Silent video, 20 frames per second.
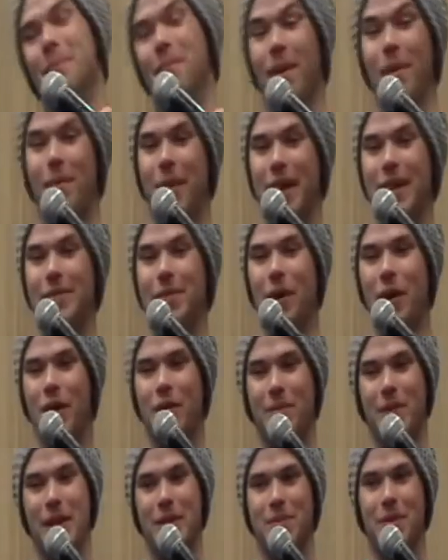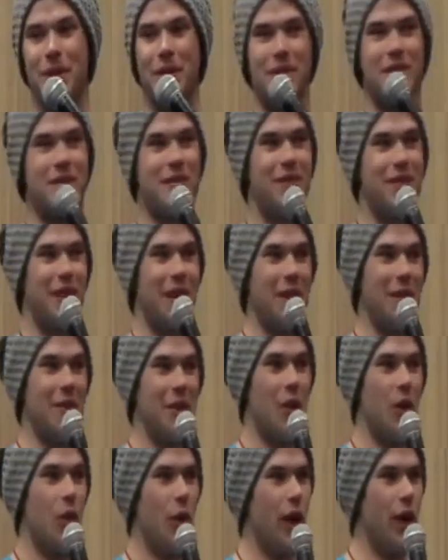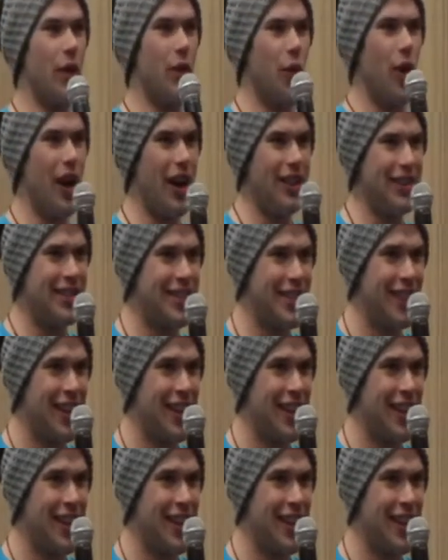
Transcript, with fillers: but baseball, baseball is fun to. Wait, what?